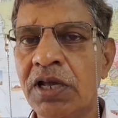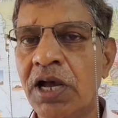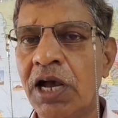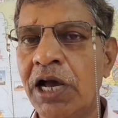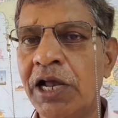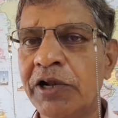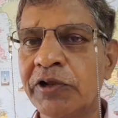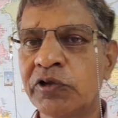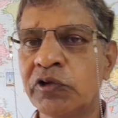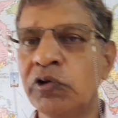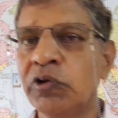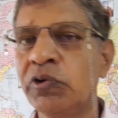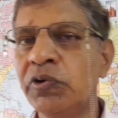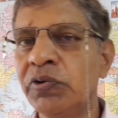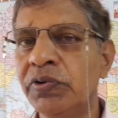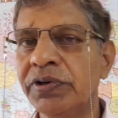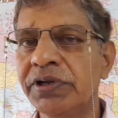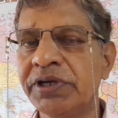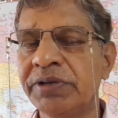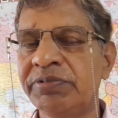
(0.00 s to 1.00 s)

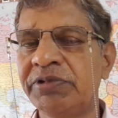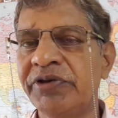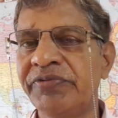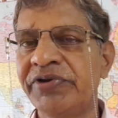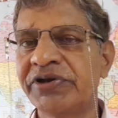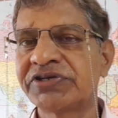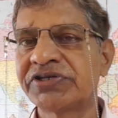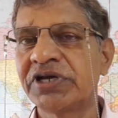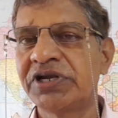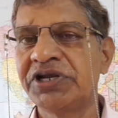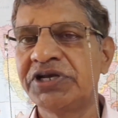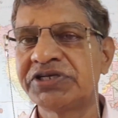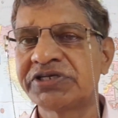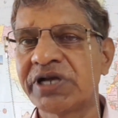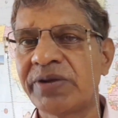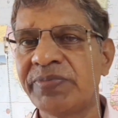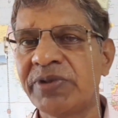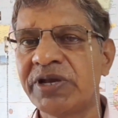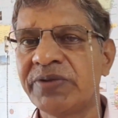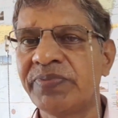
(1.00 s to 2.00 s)
Also, if the vessel is
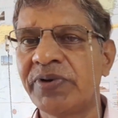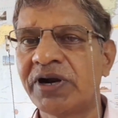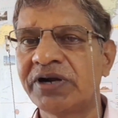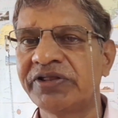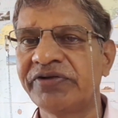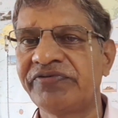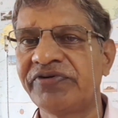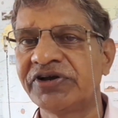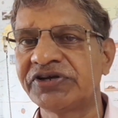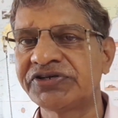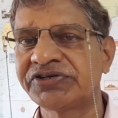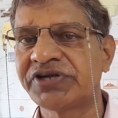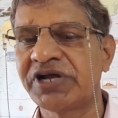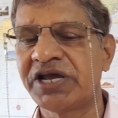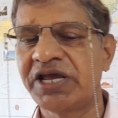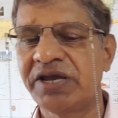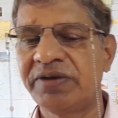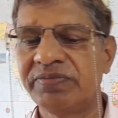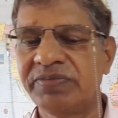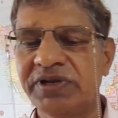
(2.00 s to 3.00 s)
coming for the first
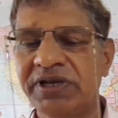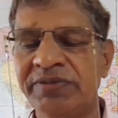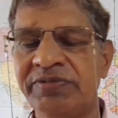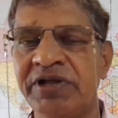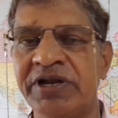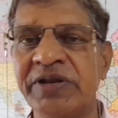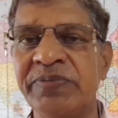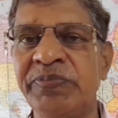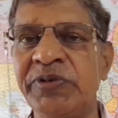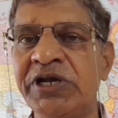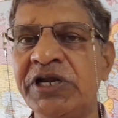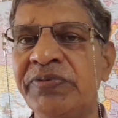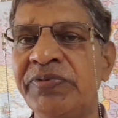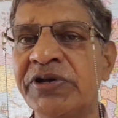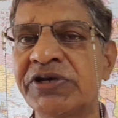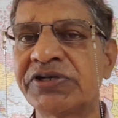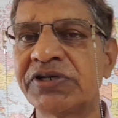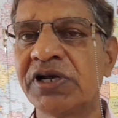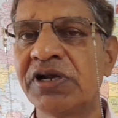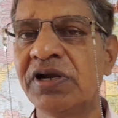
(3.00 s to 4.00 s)
time, if the repeat
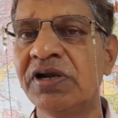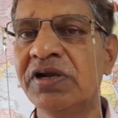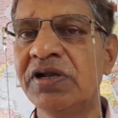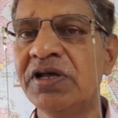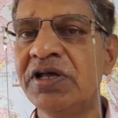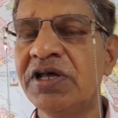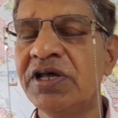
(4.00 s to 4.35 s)
vessel,